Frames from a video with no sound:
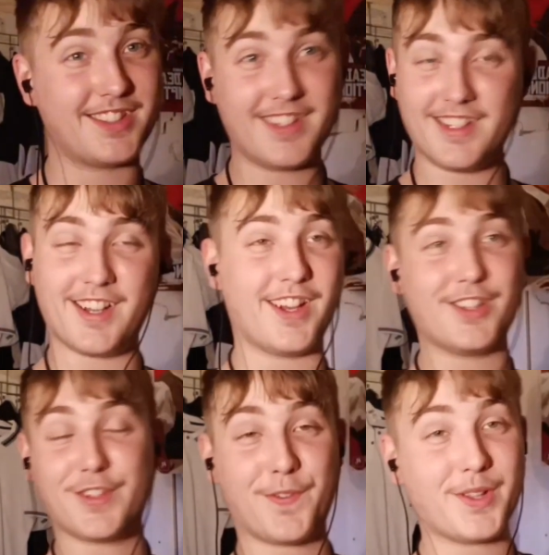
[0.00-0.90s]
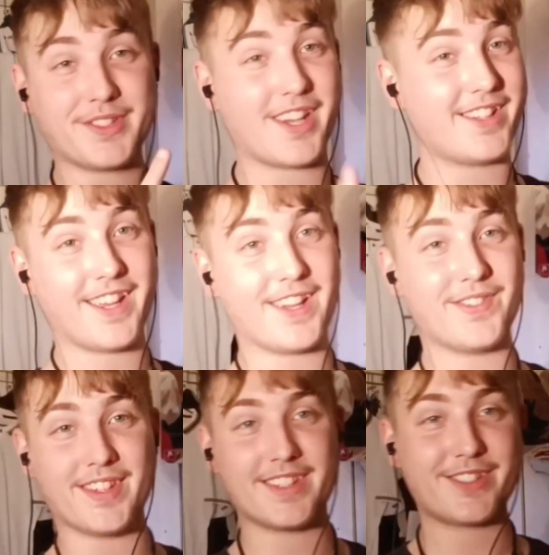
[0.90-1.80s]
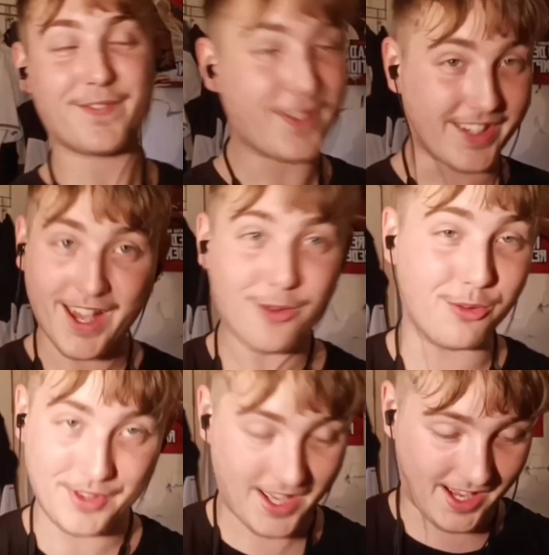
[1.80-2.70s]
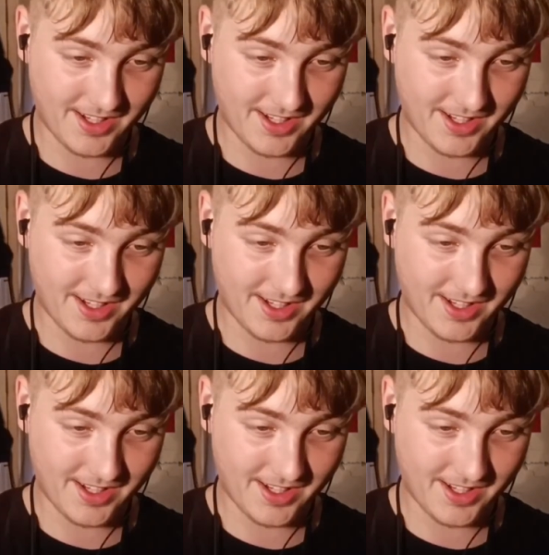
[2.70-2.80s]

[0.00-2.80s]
Gervonta Davis. Forget all that.